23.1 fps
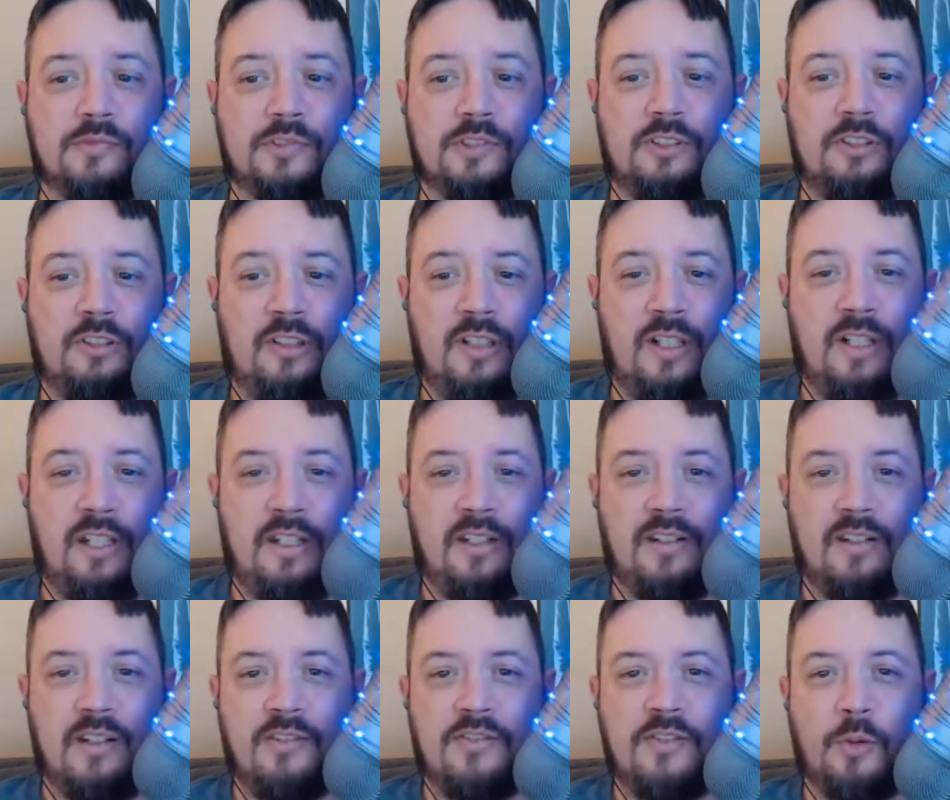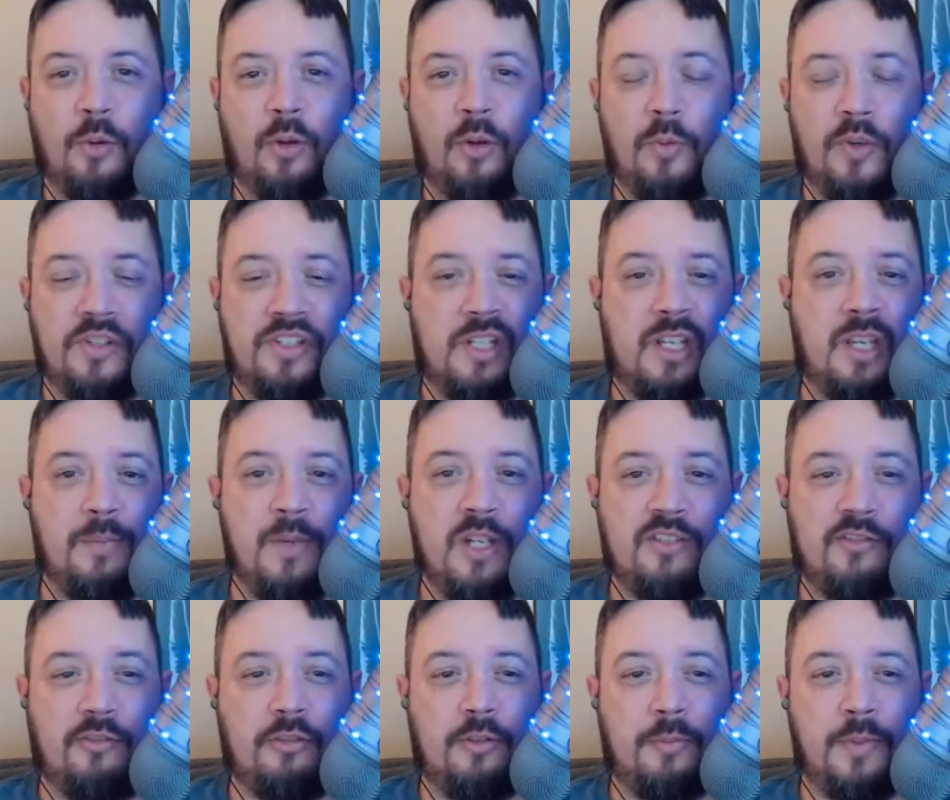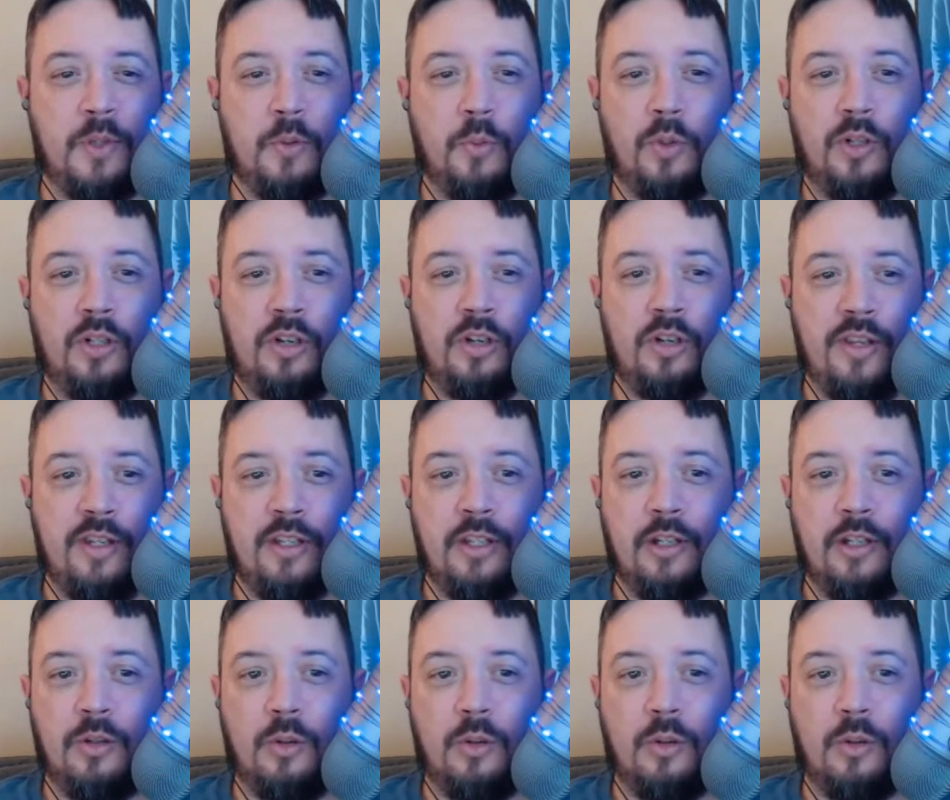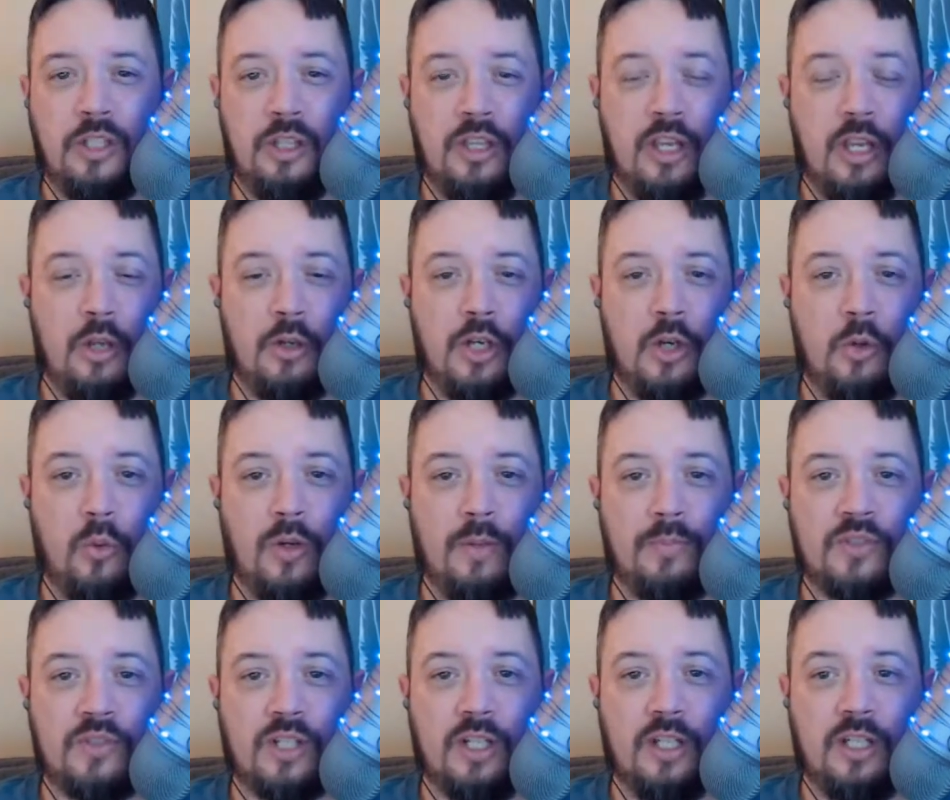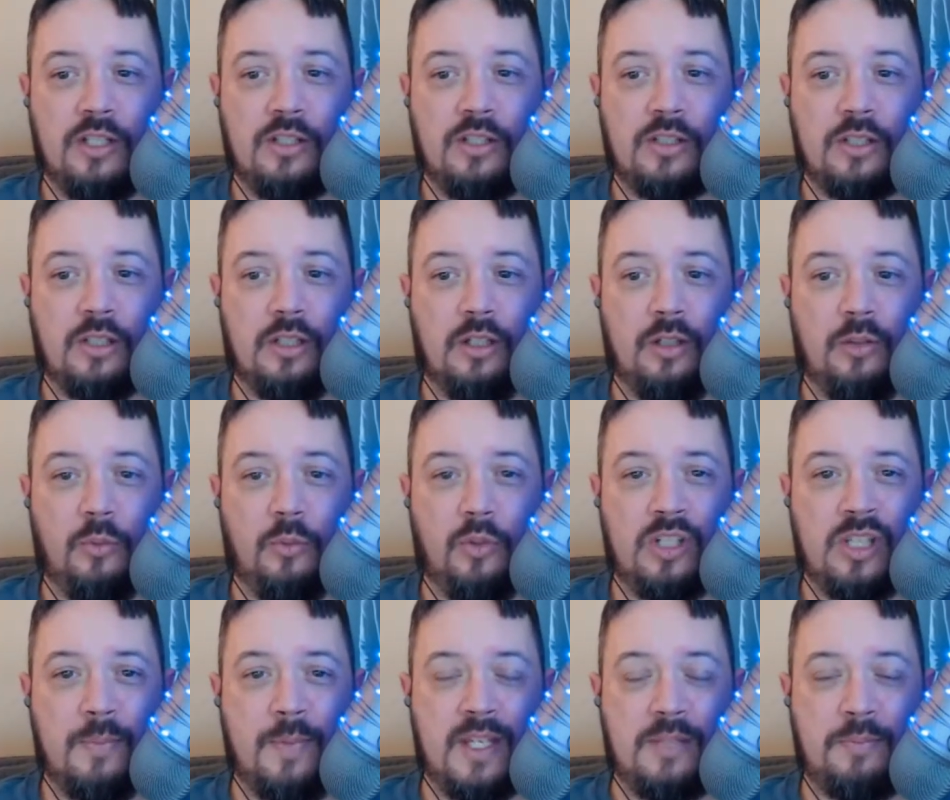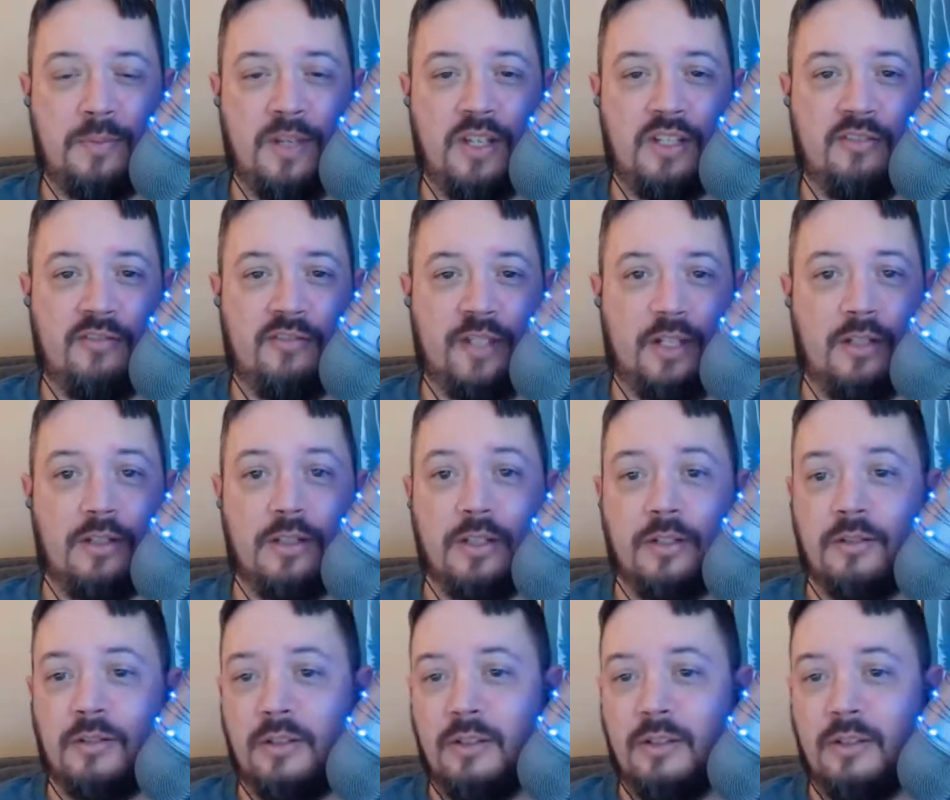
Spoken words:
All right. And someone wants to commission from you. Where do they go? Do they go to your website? Where's the best place to find you?